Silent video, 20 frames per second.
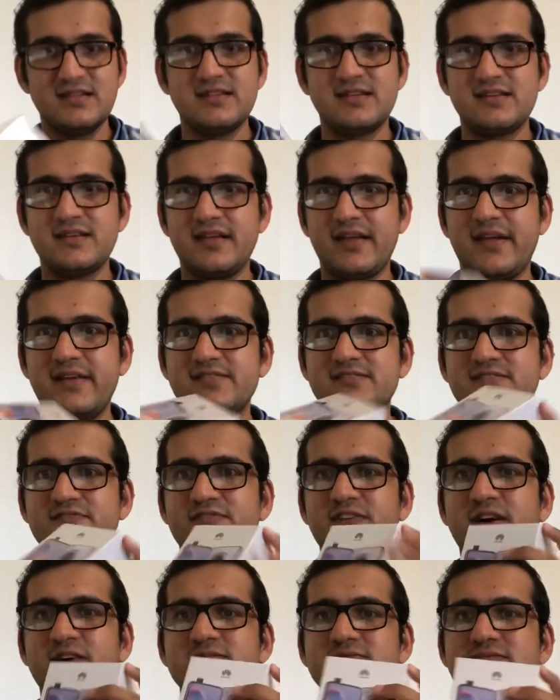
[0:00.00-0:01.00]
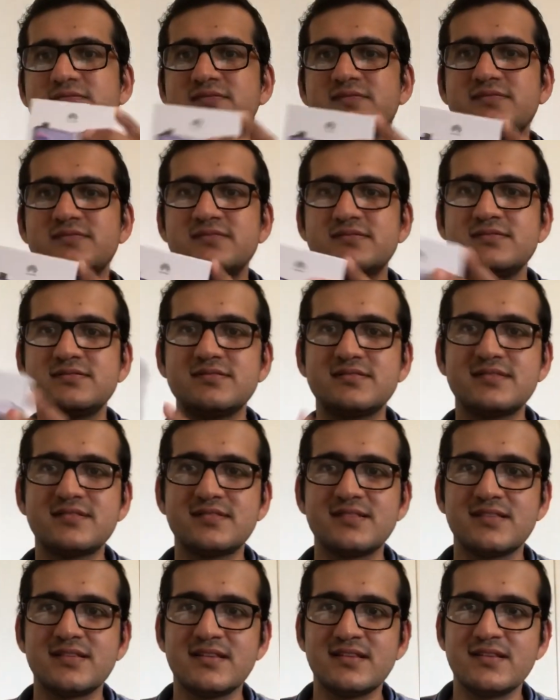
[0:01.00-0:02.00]
here's the phone
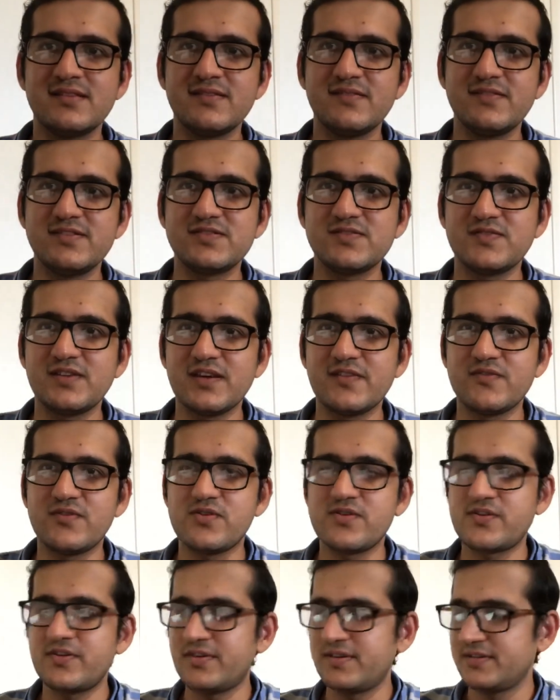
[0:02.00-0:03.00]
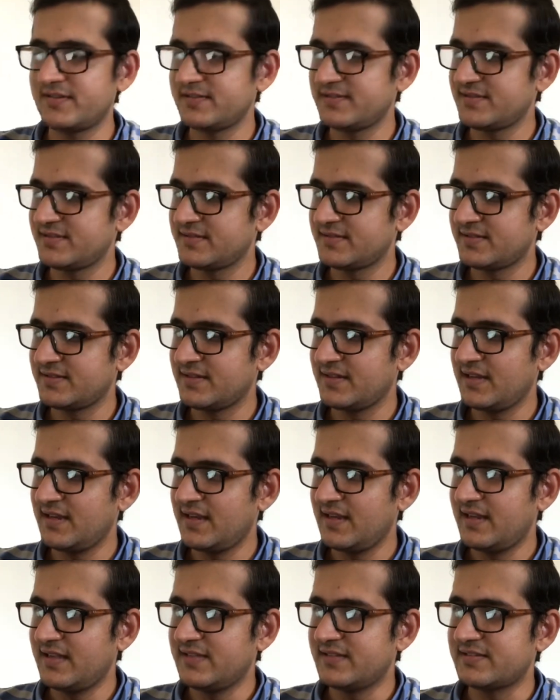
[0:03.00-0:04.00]
which we have ordered.
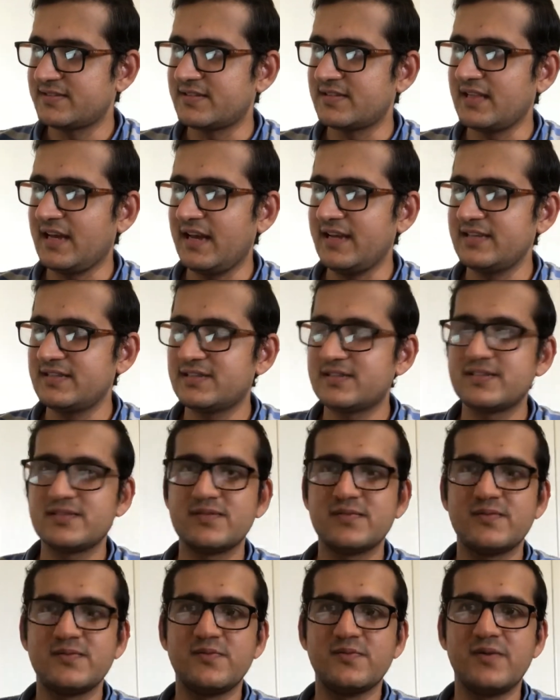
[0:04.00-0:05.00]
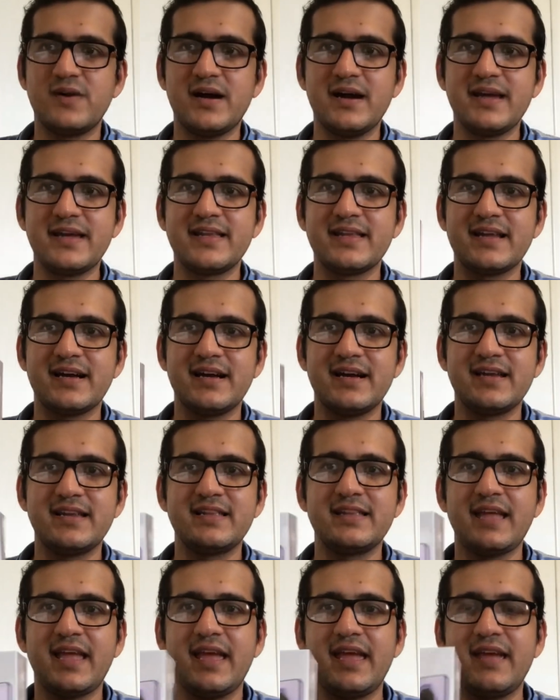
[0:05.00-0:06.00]
It's a nice
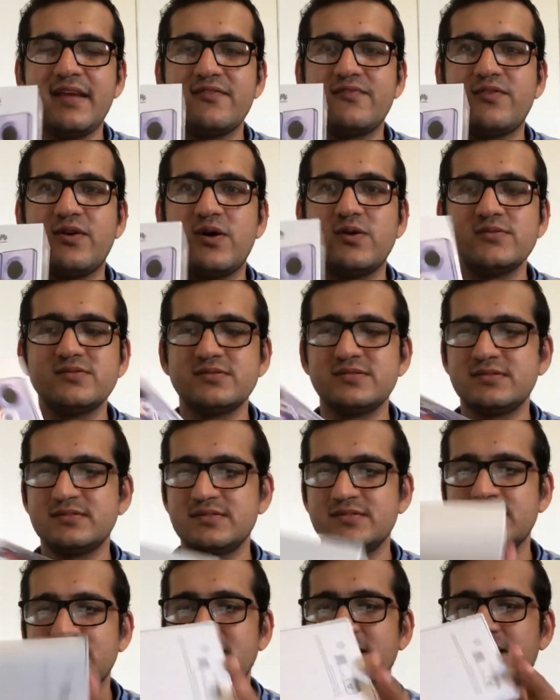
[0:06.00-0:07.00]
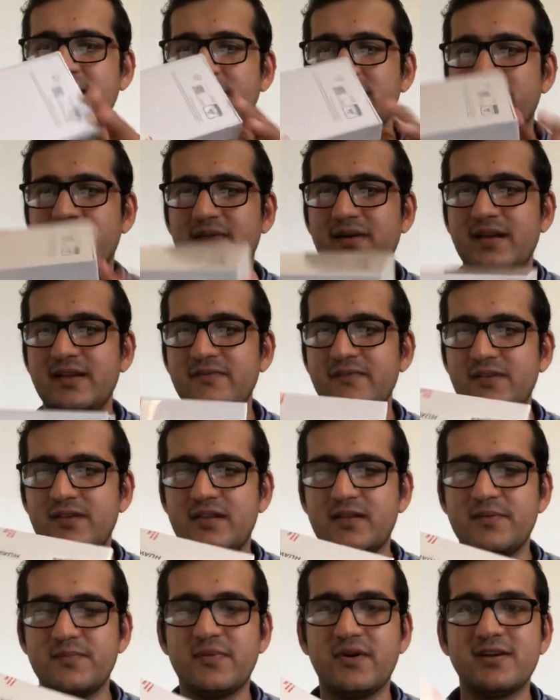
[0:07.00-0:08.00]
Y9a phone, right? We're
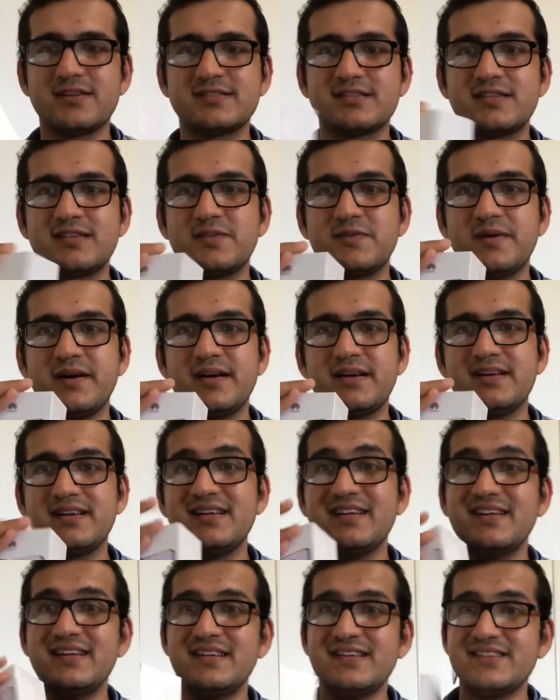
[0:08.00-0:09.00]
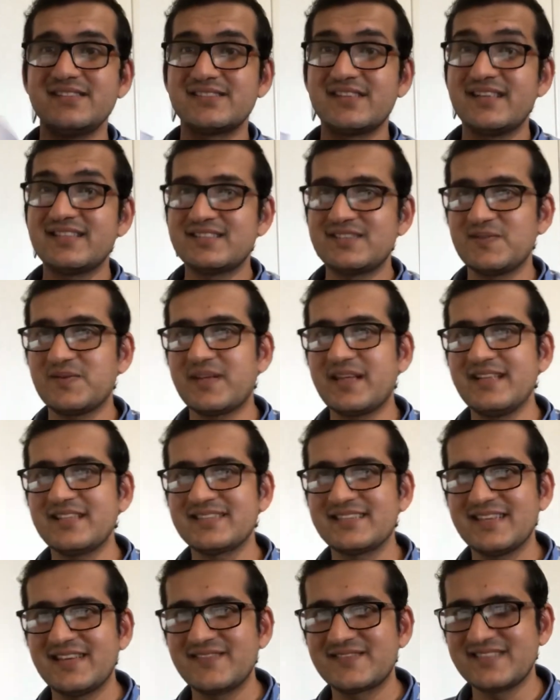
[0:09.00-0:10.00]
gonna unbox it in a while. So let's see what else
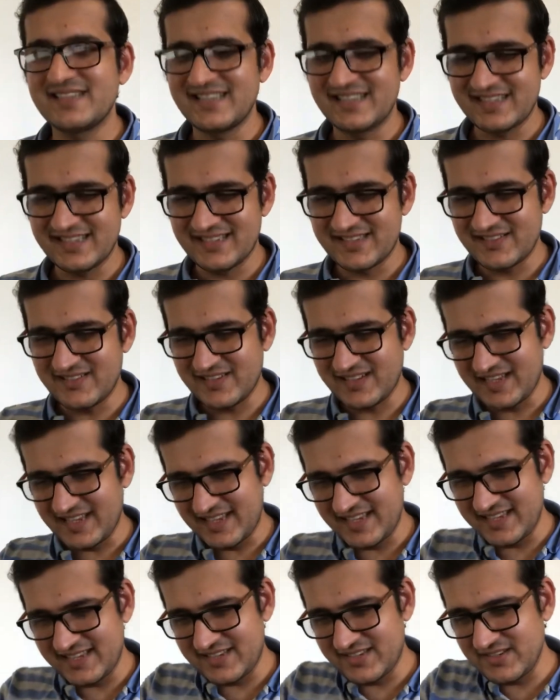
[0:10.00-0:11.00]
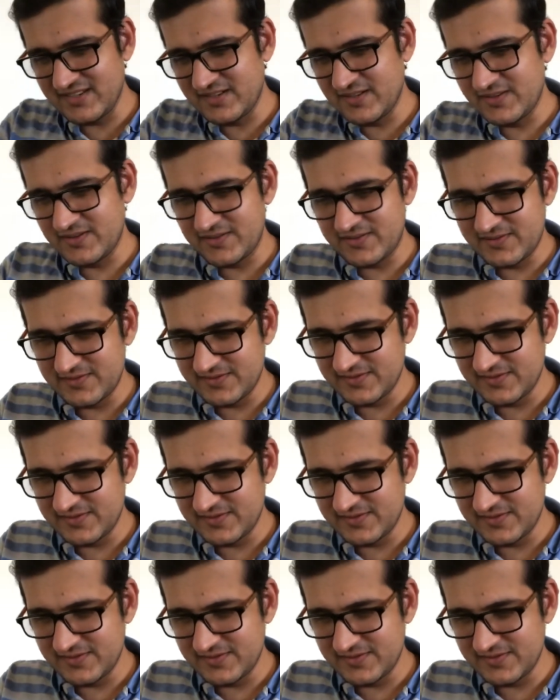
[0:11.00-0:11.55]
they have sent us. Okay, so